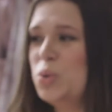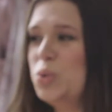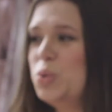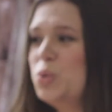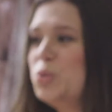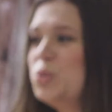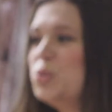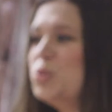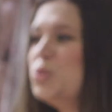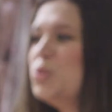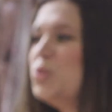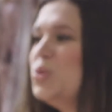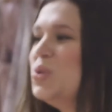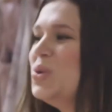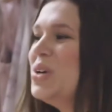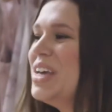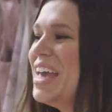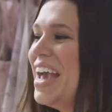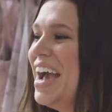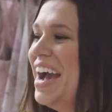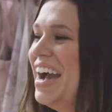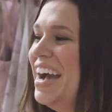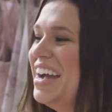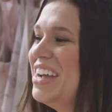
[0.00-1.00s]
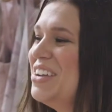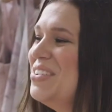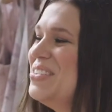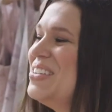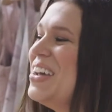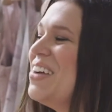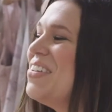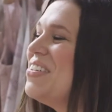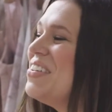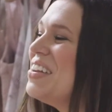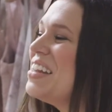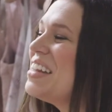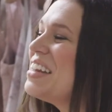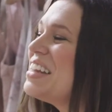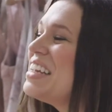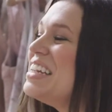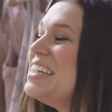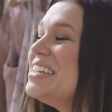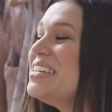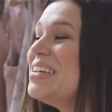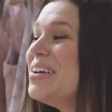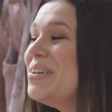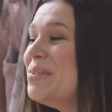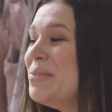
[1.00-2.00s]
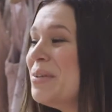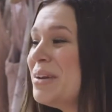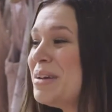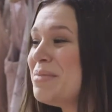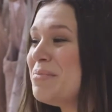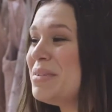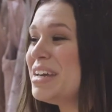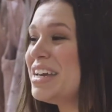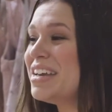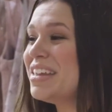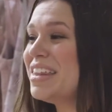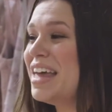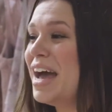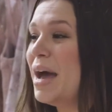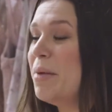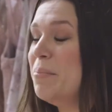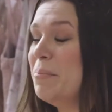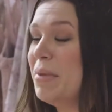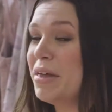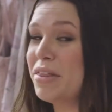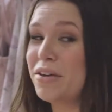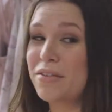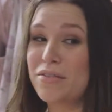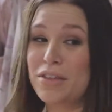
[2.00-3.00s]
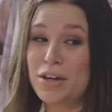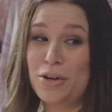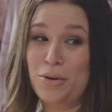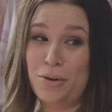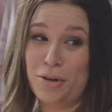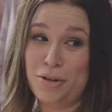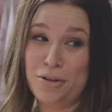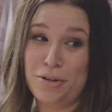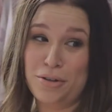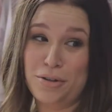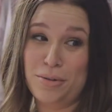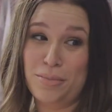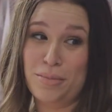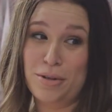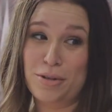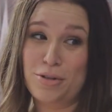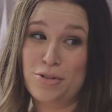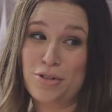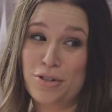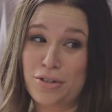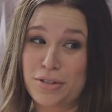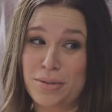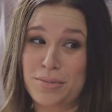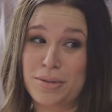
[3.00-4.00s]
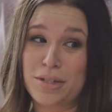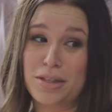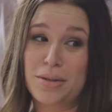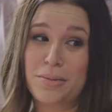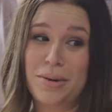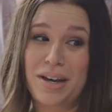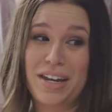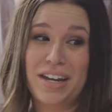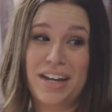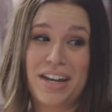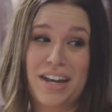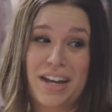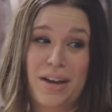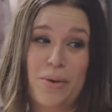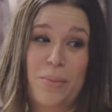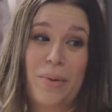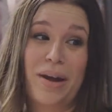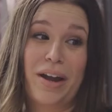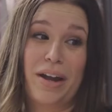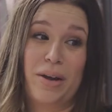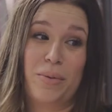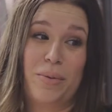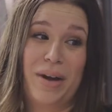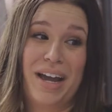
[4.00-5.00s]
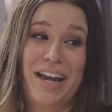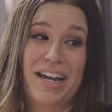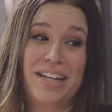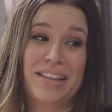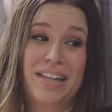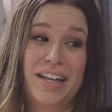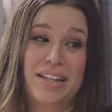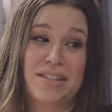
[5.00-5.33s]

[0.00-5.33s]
Ooh, yeah, you definitely don't want to be that mother of the groom who shows up to the wedding wearing white.